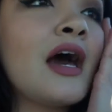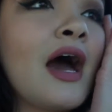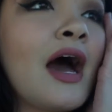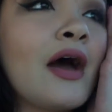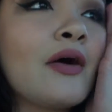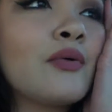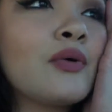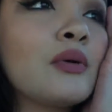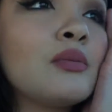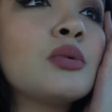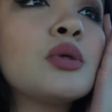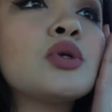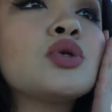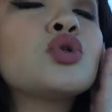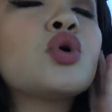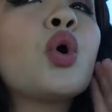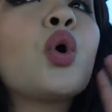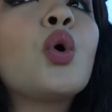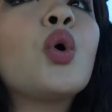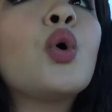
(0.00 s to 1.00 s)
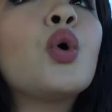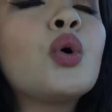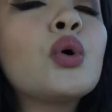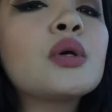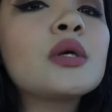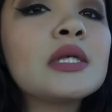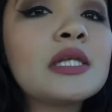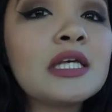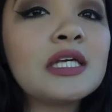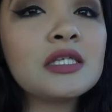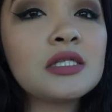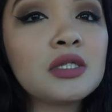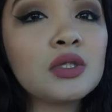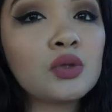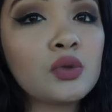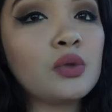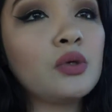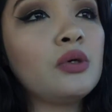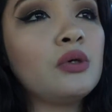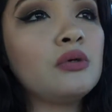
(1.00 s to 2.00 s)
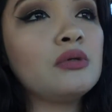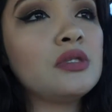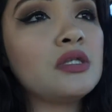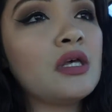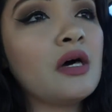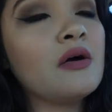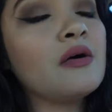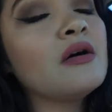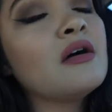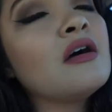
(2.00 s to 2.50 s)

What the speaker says: I would have been totally screwed. So